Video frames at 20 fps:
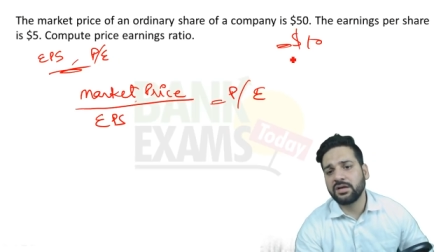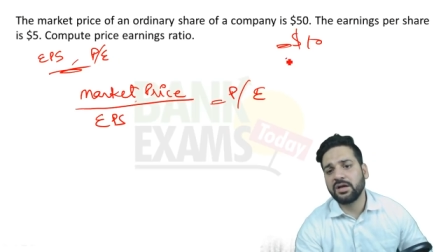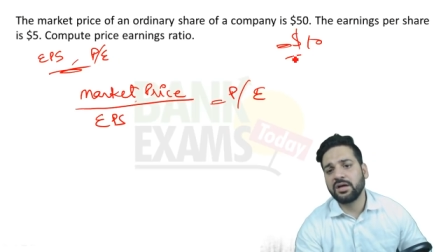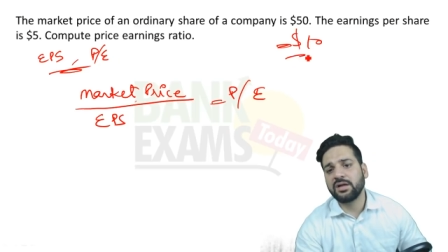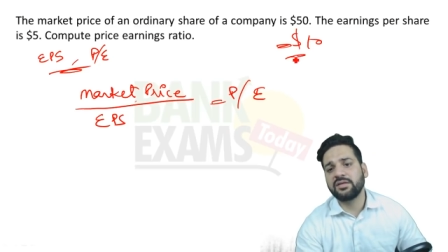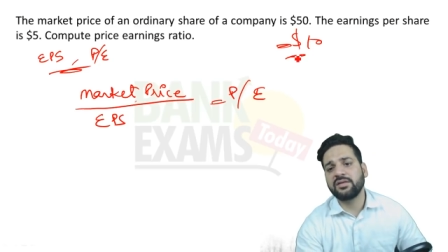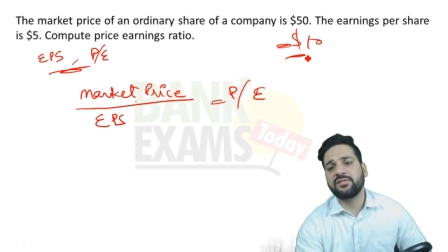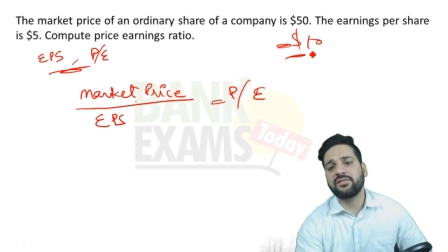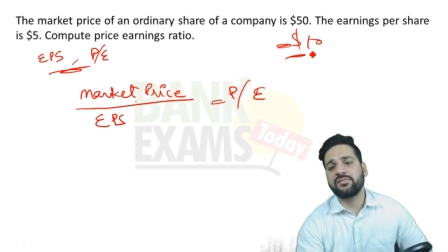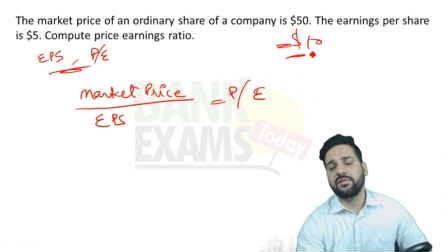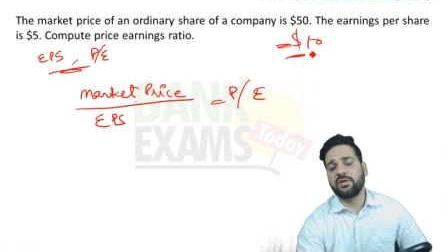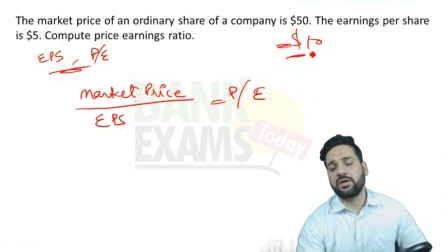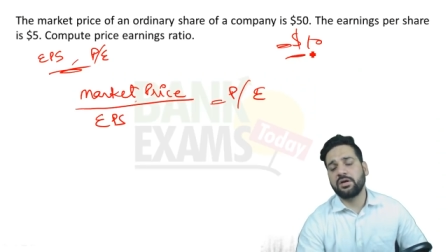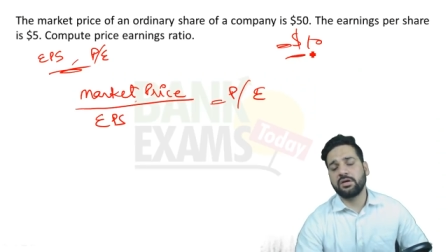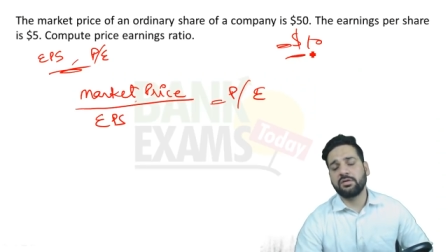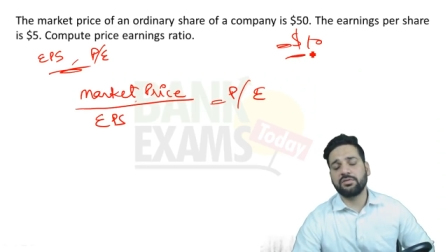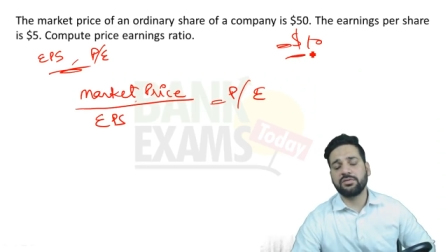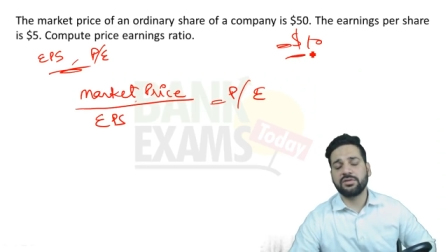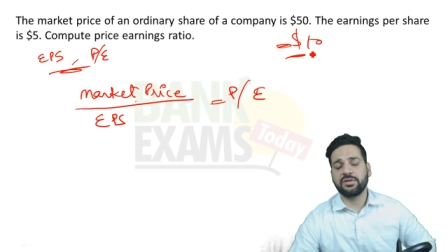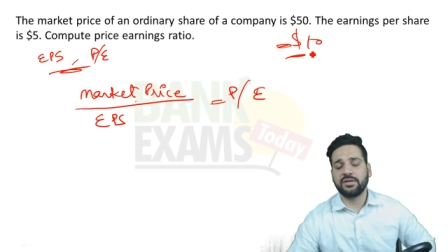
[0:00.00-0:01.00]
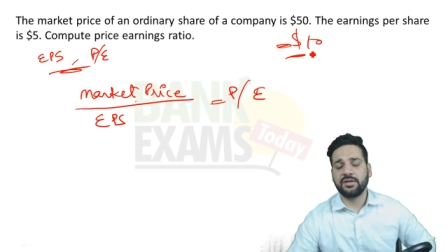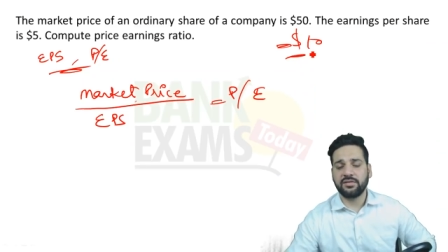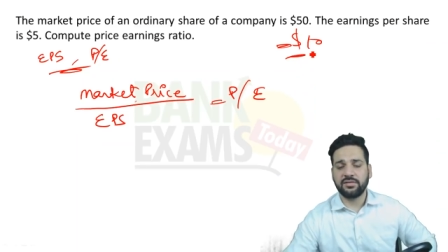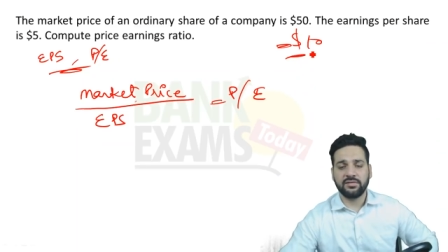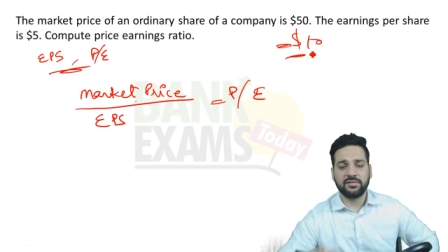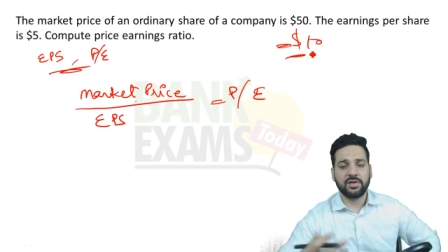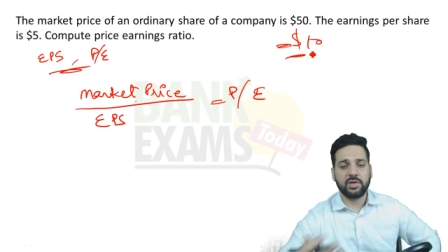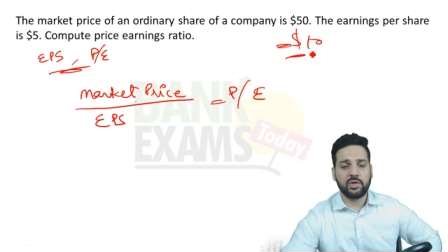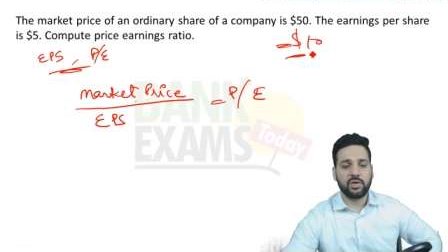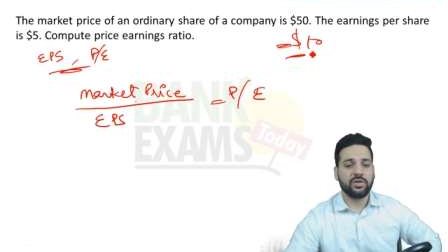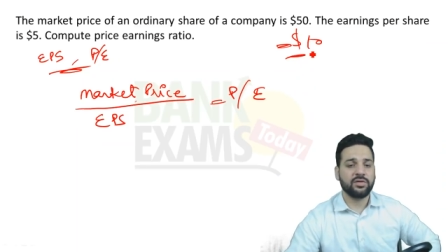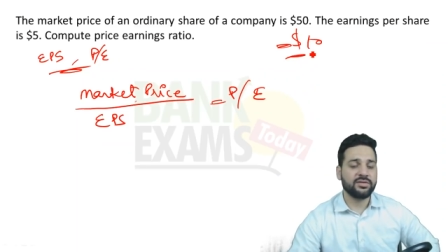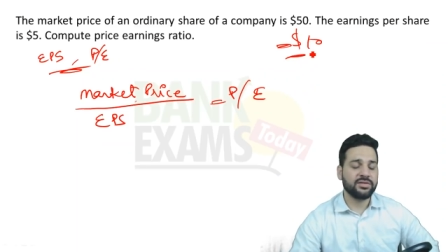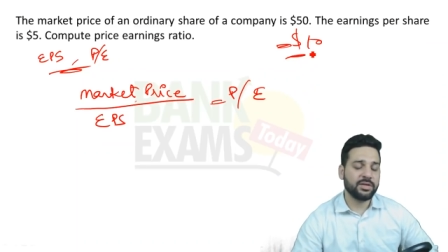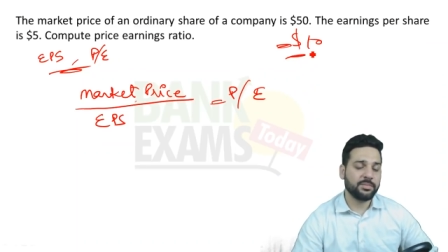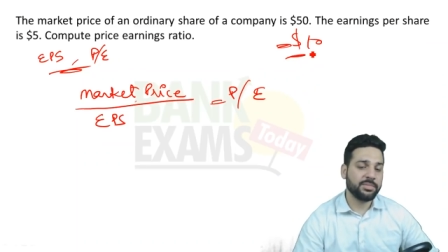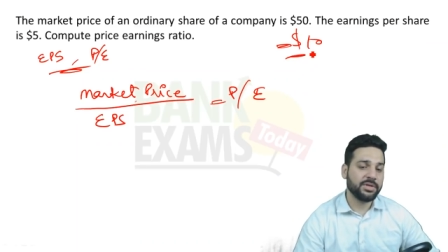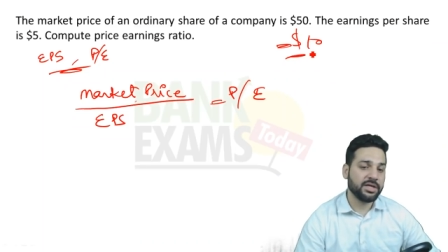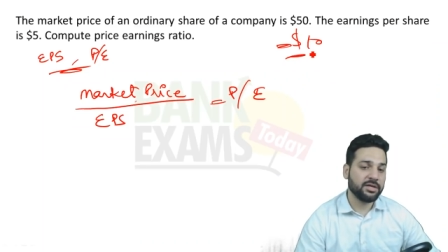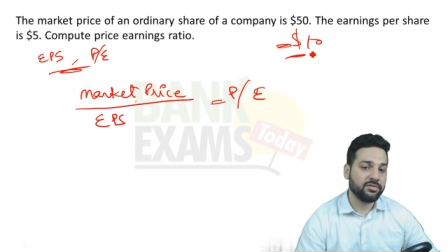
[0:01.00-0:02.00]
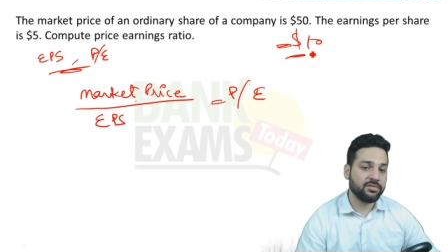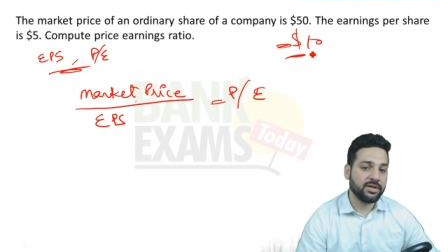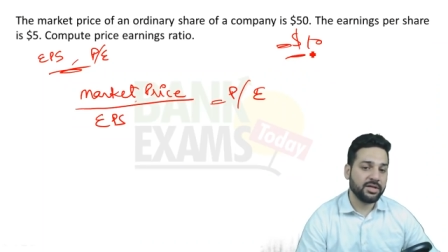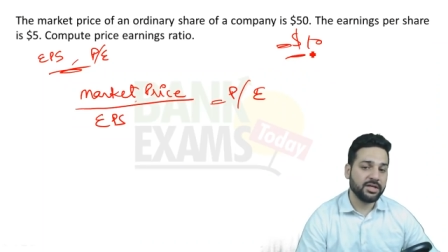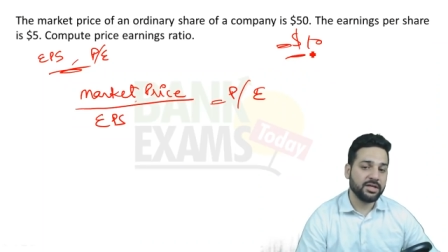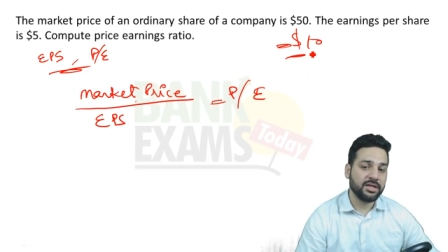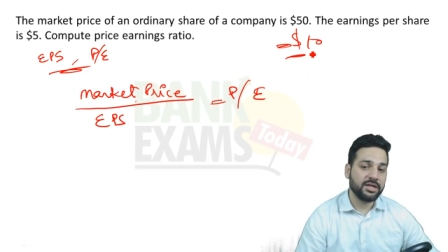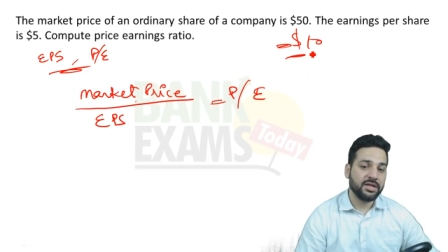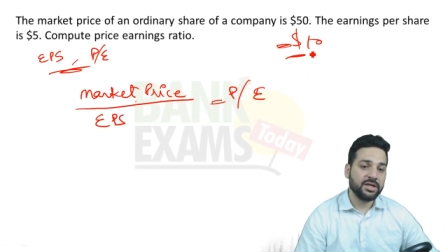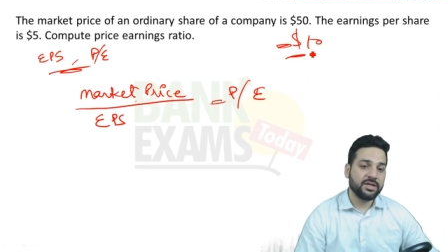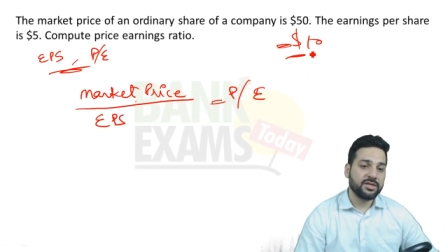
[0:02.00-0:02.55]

and this is not a question, this is a concept actually.